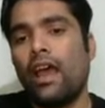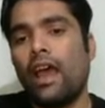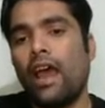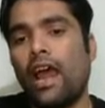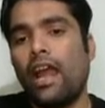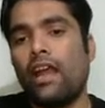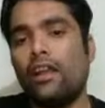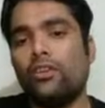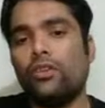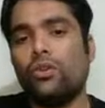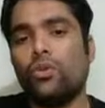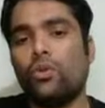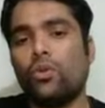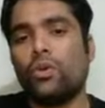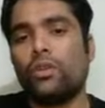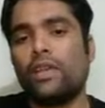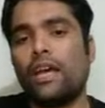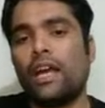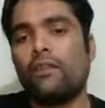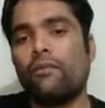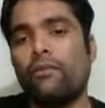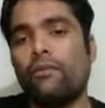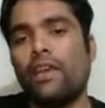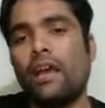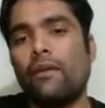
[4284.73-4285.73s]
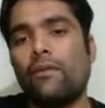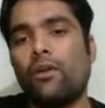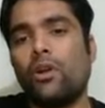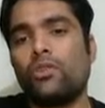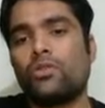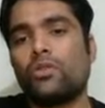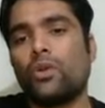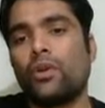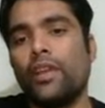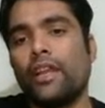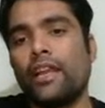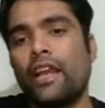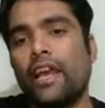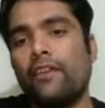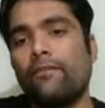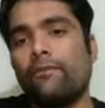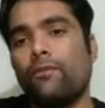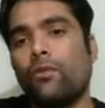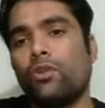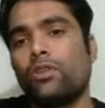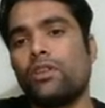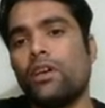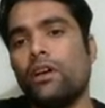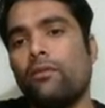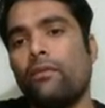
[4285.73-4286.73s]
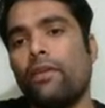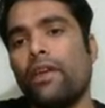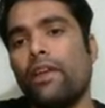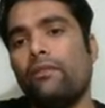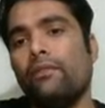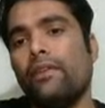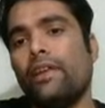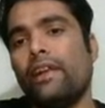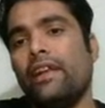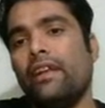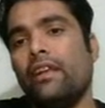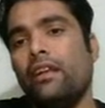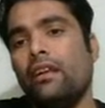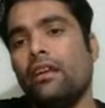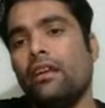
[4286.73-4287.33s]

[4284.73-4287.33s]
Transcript: And you know that we have also derived for the when we